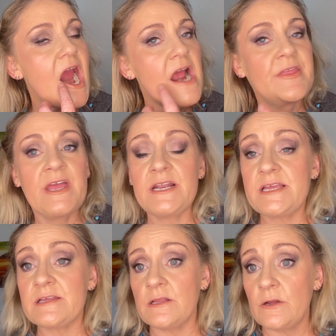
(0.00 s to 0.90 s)
That
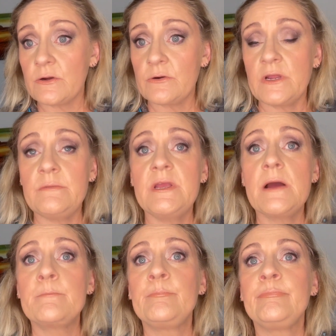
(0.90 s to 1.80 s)
is a lot creamier.
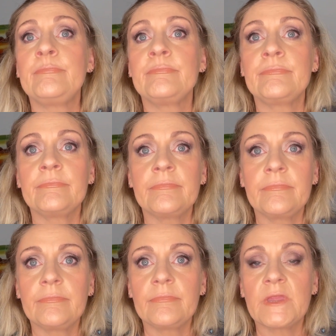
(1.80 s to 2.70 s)

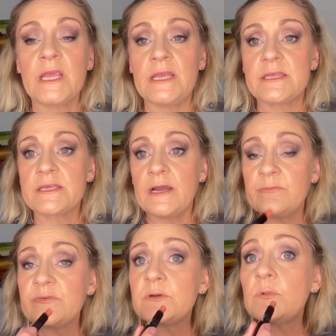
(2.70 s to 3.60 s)
It's
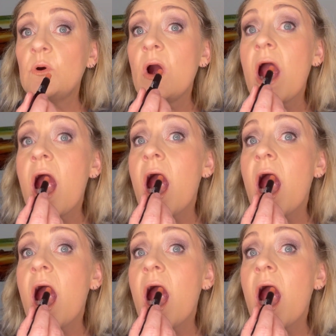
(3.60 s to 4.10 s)
comfortable.